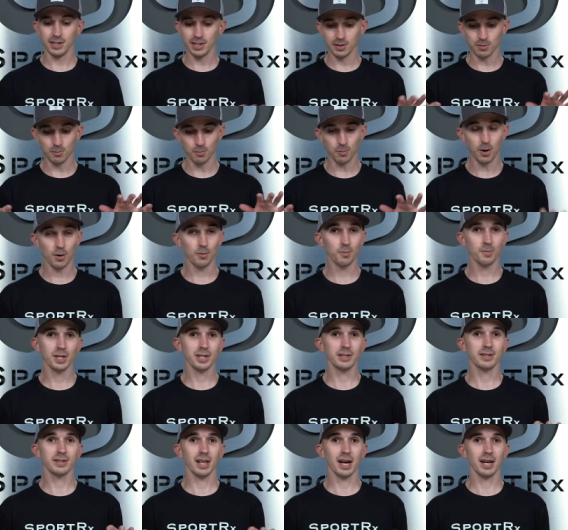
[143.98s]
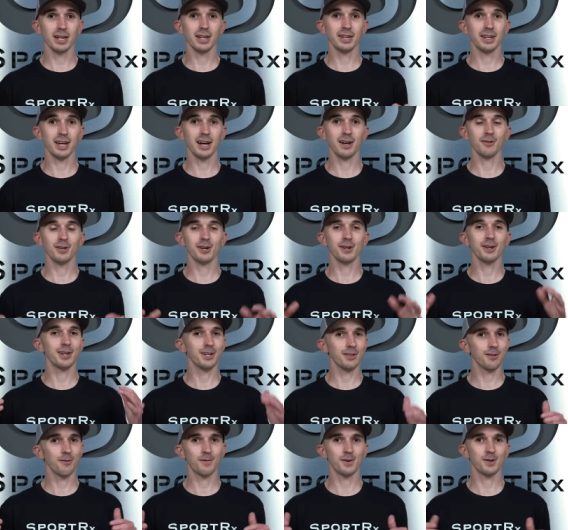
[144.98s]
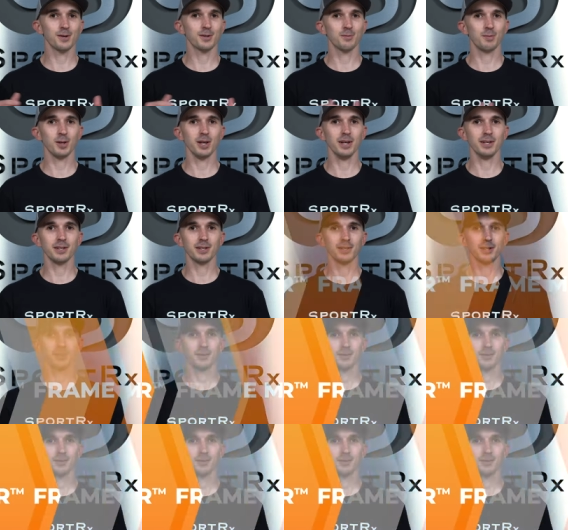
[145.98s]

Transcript: these won't be sliding down there in the first place.